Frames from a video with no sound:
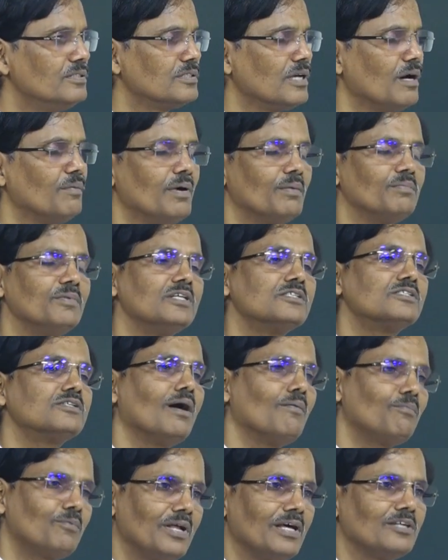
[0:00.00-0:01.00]
some of the
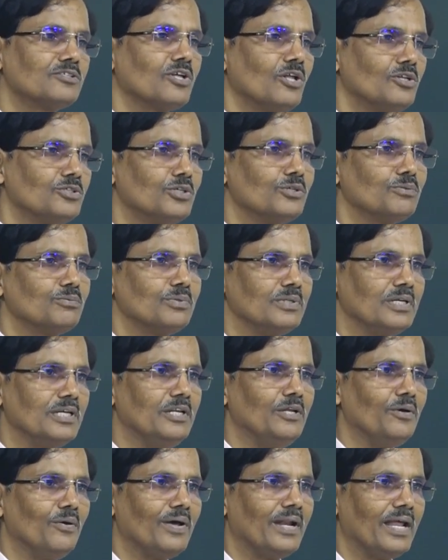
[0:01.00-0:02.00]
softwares also
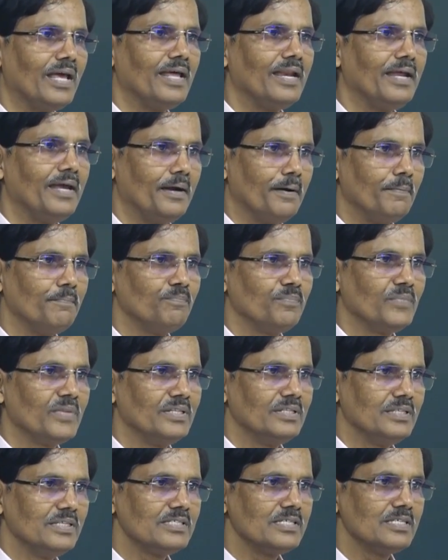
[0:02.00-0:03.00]
in your area.
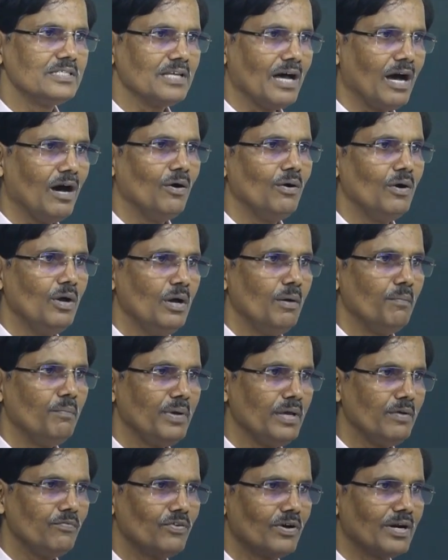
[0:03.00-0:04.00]
This is how,
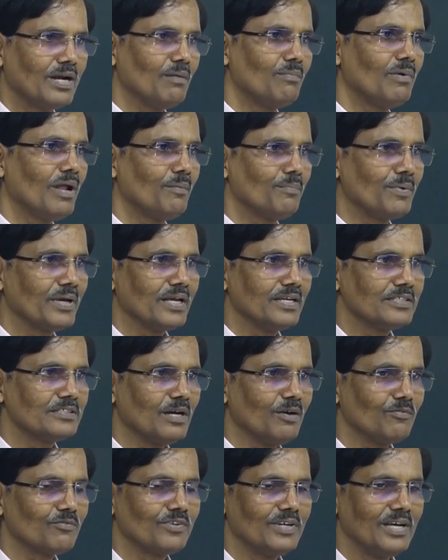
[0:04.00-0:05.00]
before developing a
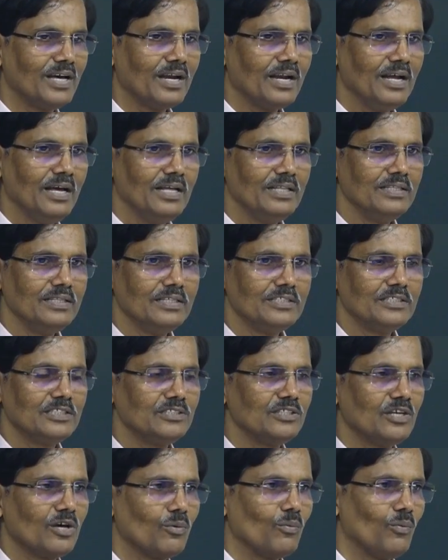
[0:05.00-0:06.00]
software, this
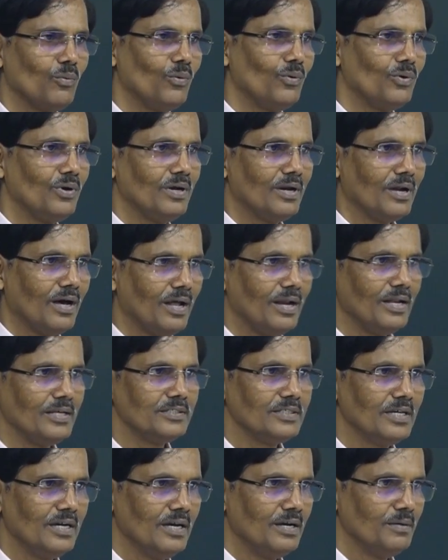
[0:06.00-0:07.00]
is your own
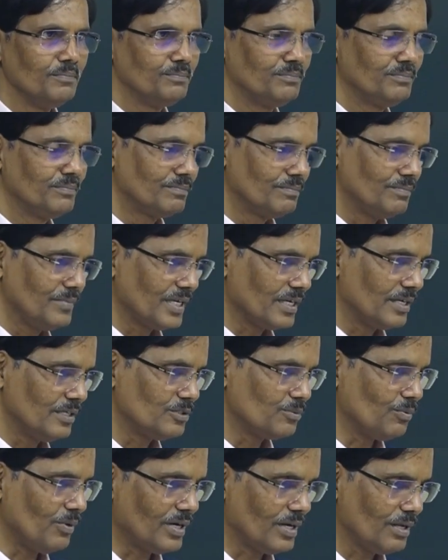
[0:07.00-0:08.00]
knowledge,
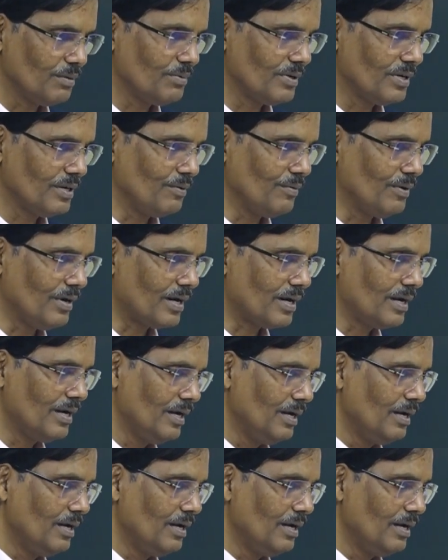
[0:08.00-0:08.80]
because whatever you are